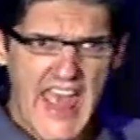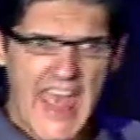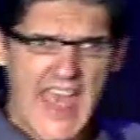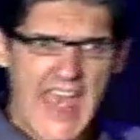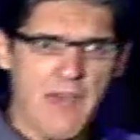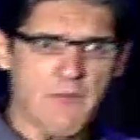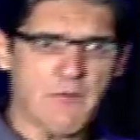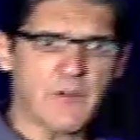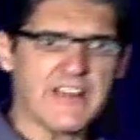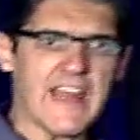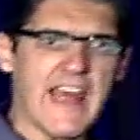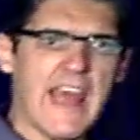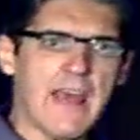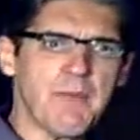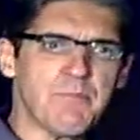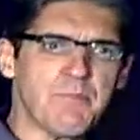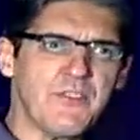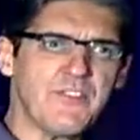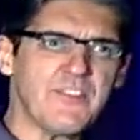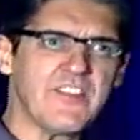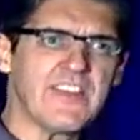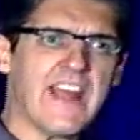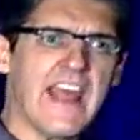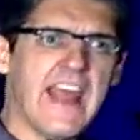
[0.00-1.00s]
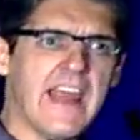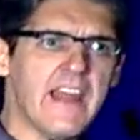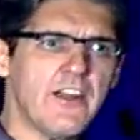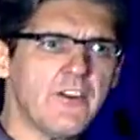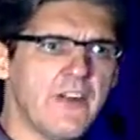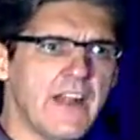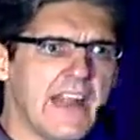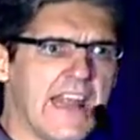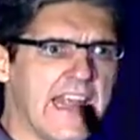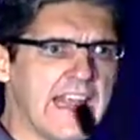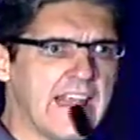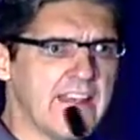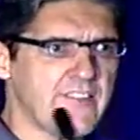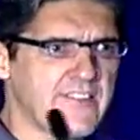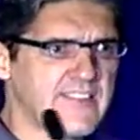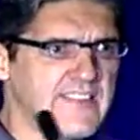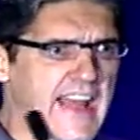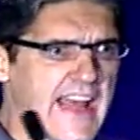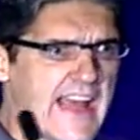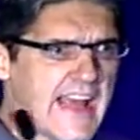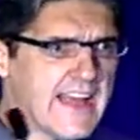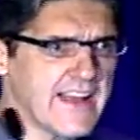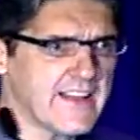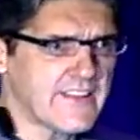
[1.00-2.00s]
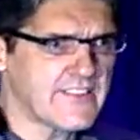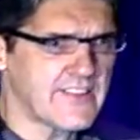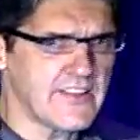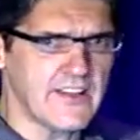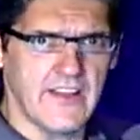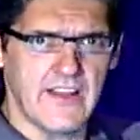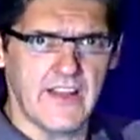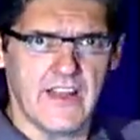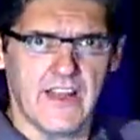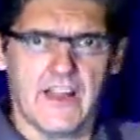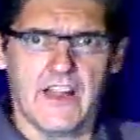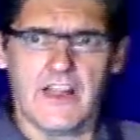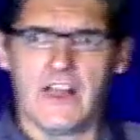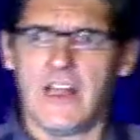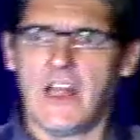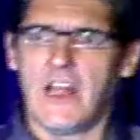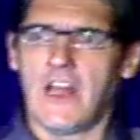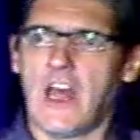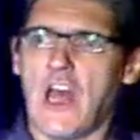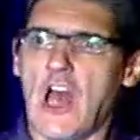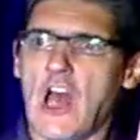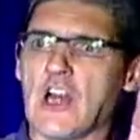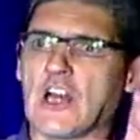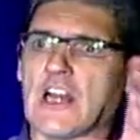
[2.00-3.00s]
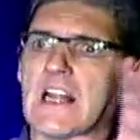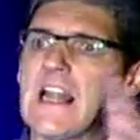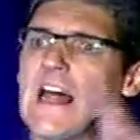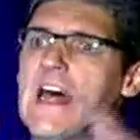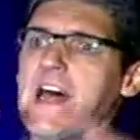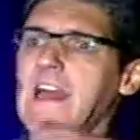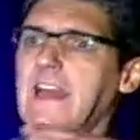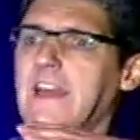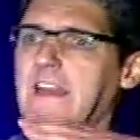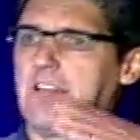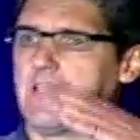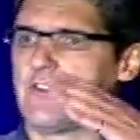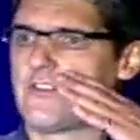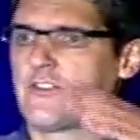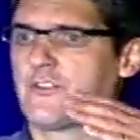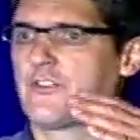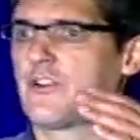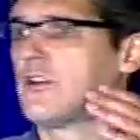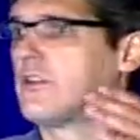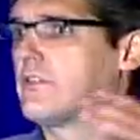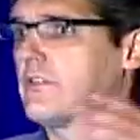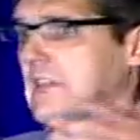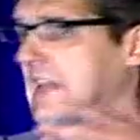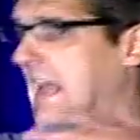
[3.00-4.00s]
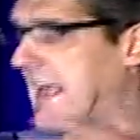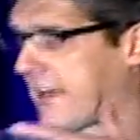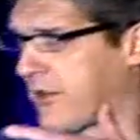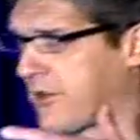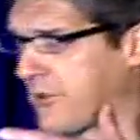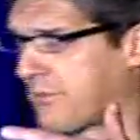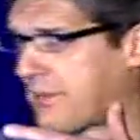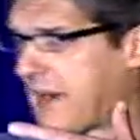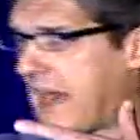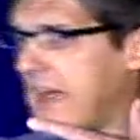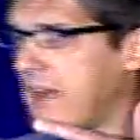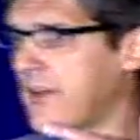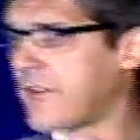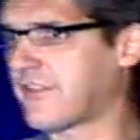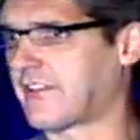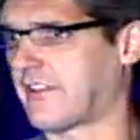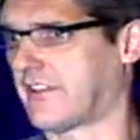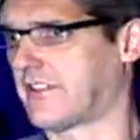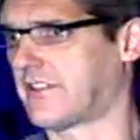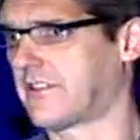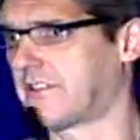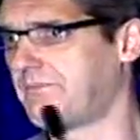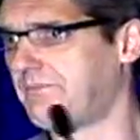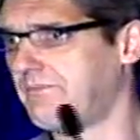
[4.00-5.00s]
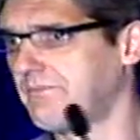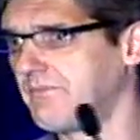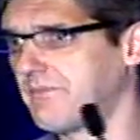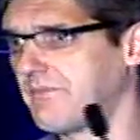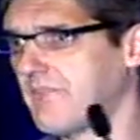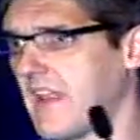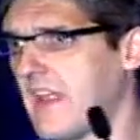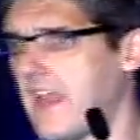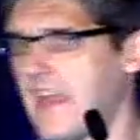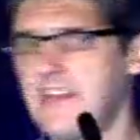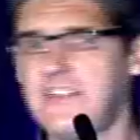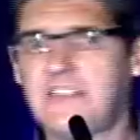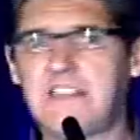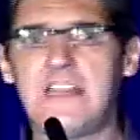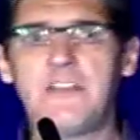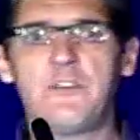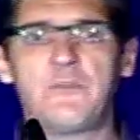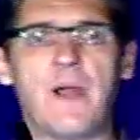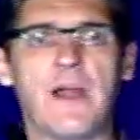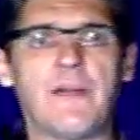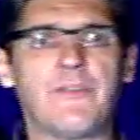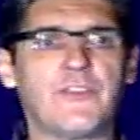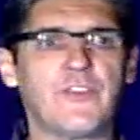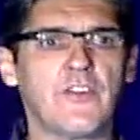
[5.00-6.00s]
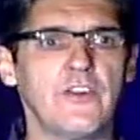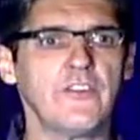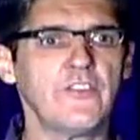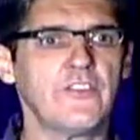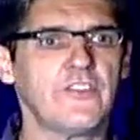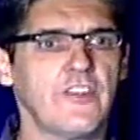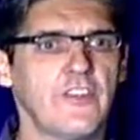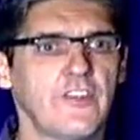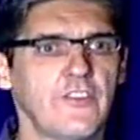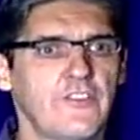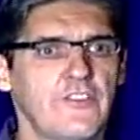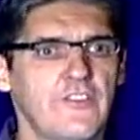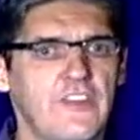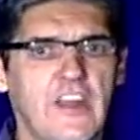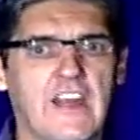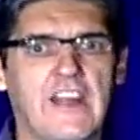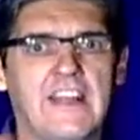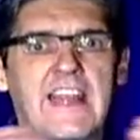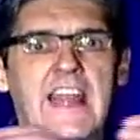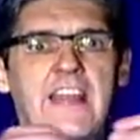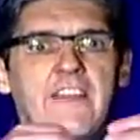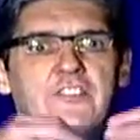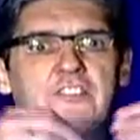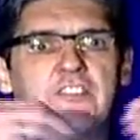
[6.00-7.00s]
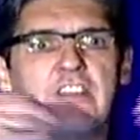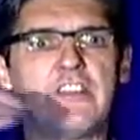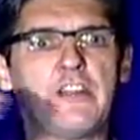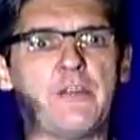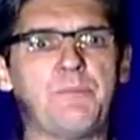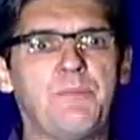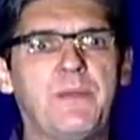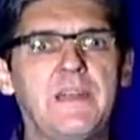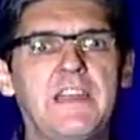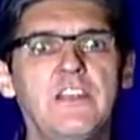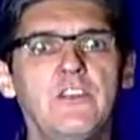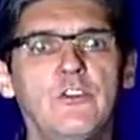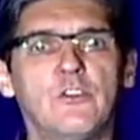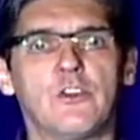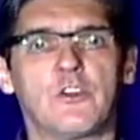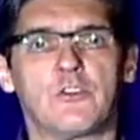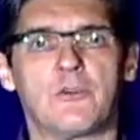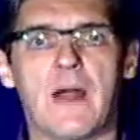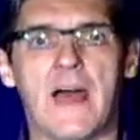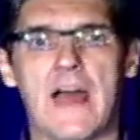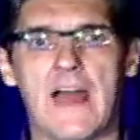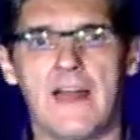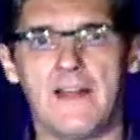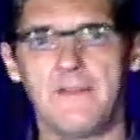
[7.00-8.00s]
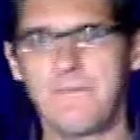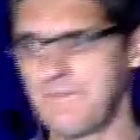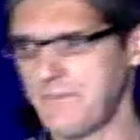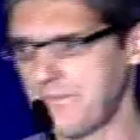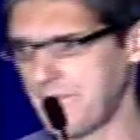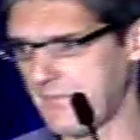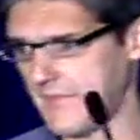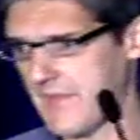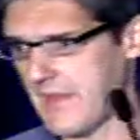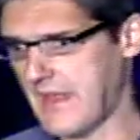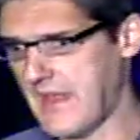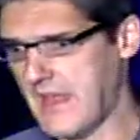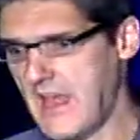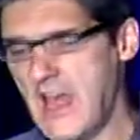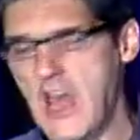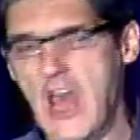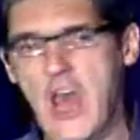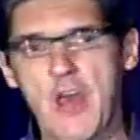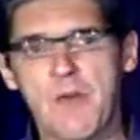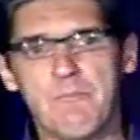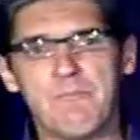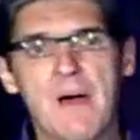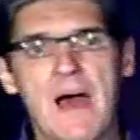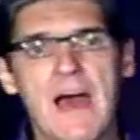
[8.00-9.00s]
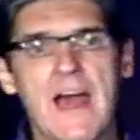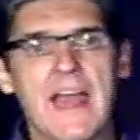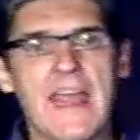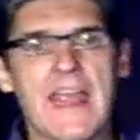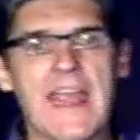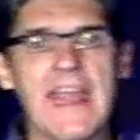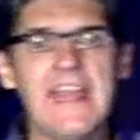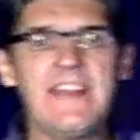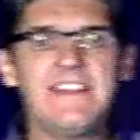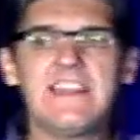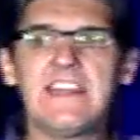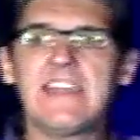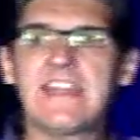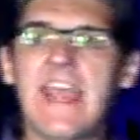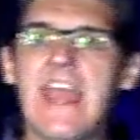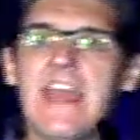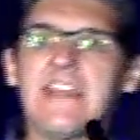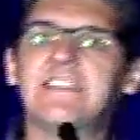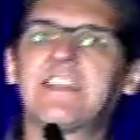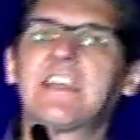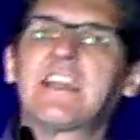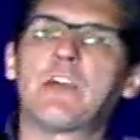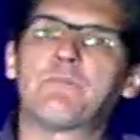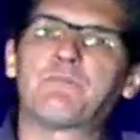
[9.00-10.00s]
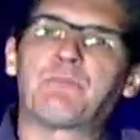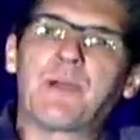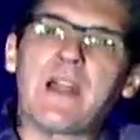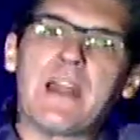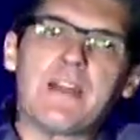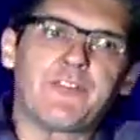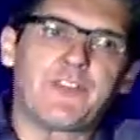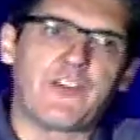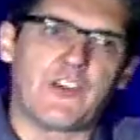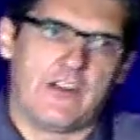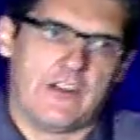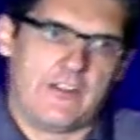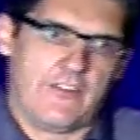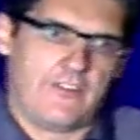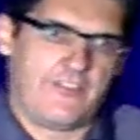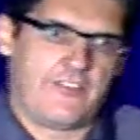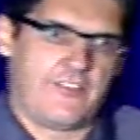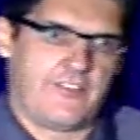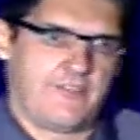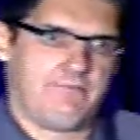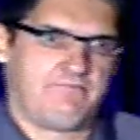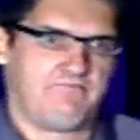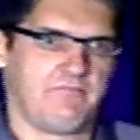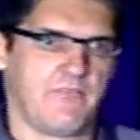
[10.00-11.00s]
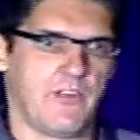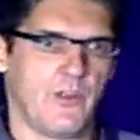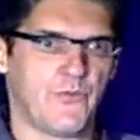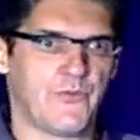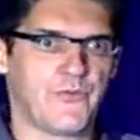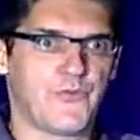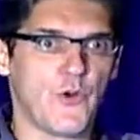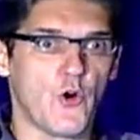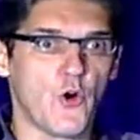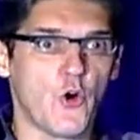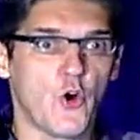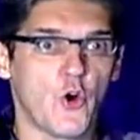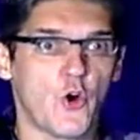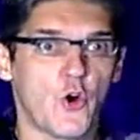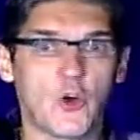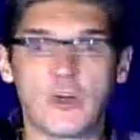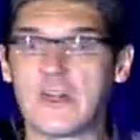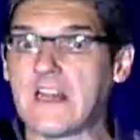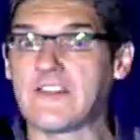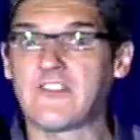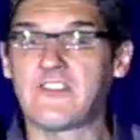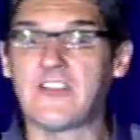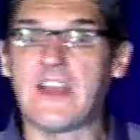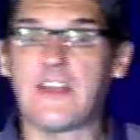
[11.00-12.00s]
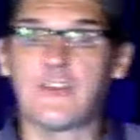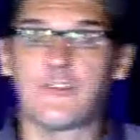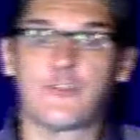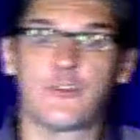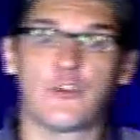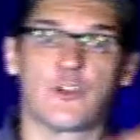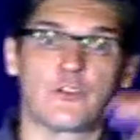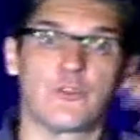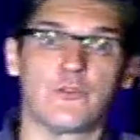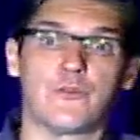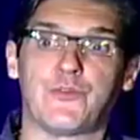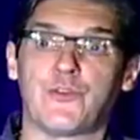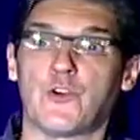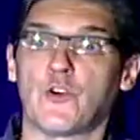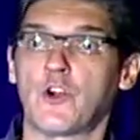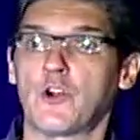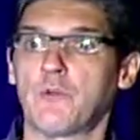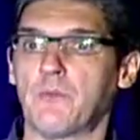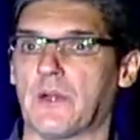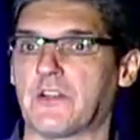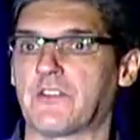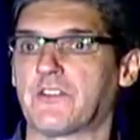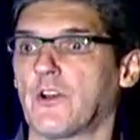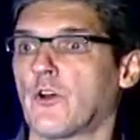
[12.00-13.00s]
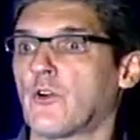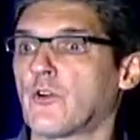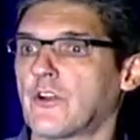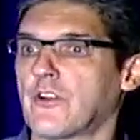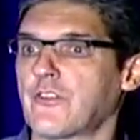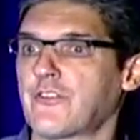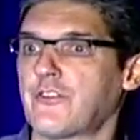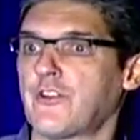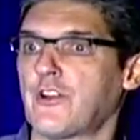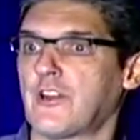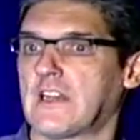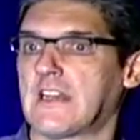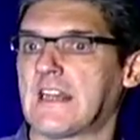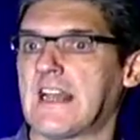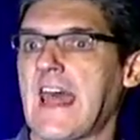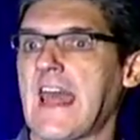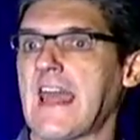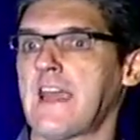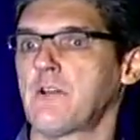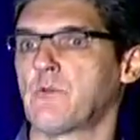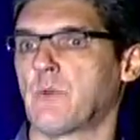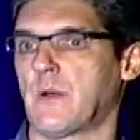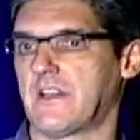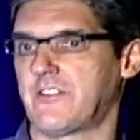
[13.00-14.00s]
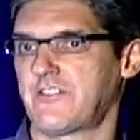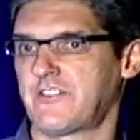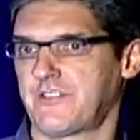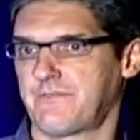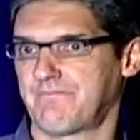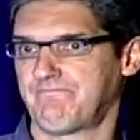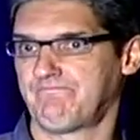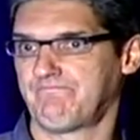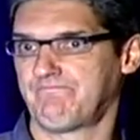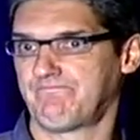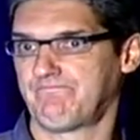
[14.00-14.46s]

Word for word: And what happens there is that a client, so like your browser, dereferences an HTTP URI by indicating a preference for, let's say, a certain format or a certain language.